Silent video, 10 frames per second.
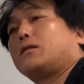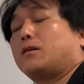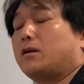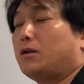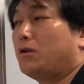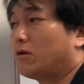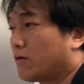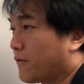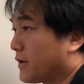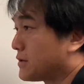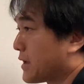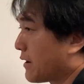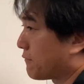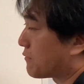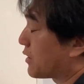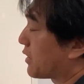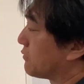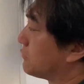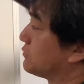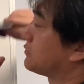A lot of things have right
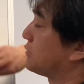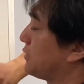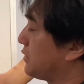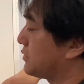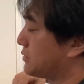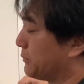angles. This is a